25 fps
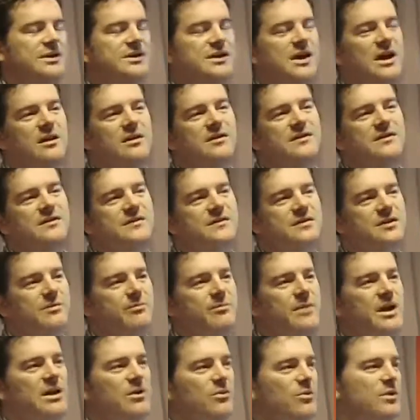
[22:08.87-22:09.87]
challenge and sort of
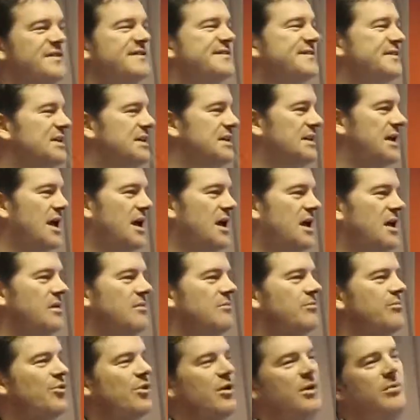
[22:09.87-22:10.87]
met it with
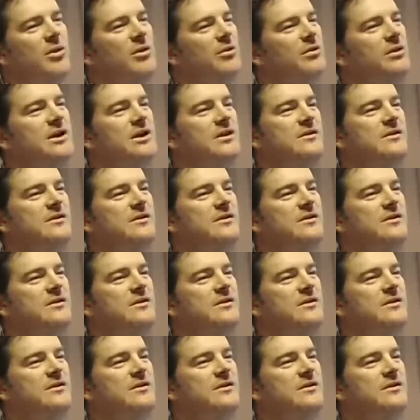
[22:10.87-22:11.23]
CKAN primarily,